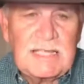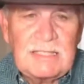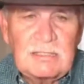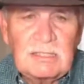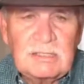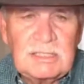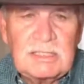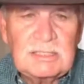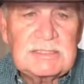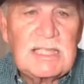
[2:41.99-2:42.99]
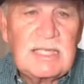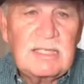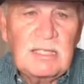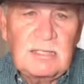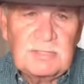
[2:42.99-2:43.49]
anarchy and
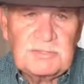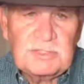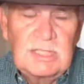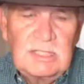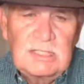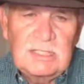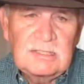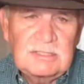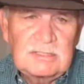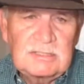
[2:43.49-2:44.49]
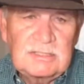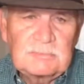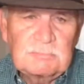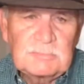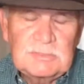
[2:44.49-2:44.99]
chaos and
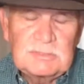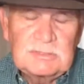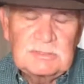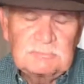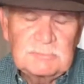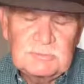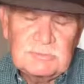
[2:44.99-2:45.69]
to